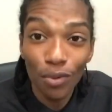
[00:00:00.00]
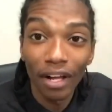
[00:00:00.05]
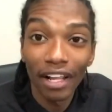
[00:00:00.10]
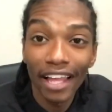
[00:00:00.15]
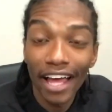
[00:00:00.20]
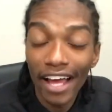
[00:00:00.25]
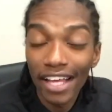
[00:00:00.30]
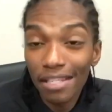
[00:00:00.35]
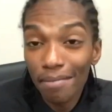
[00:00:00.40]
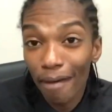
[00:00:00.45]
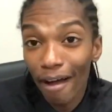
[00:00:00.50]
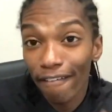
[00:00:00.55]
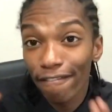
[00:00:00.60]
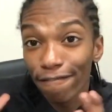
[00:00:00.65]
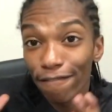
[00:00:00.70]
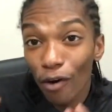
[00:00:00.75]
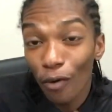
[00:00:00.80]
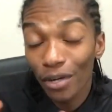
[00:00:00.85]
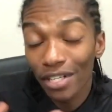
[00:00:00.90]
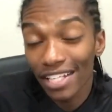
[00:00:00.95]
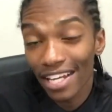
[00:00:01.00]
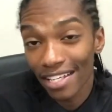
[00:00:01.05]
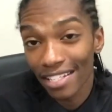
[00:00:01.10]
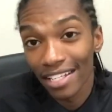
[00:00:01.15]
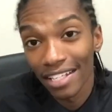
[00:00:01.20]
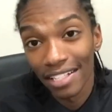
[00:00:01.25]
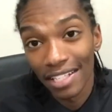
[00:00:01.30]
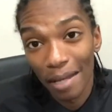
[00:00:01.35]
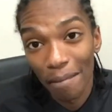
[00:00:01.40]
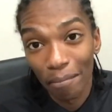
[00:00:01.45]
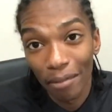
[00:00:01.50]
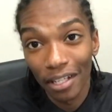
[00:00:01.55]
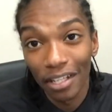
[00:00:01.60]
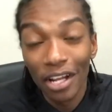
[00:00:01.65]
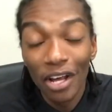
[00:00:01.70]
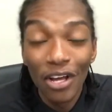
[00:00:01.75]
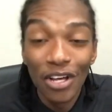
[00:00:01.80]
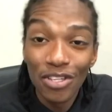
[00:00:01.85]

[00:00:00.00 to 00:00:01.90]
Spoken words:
well as my forward testing template.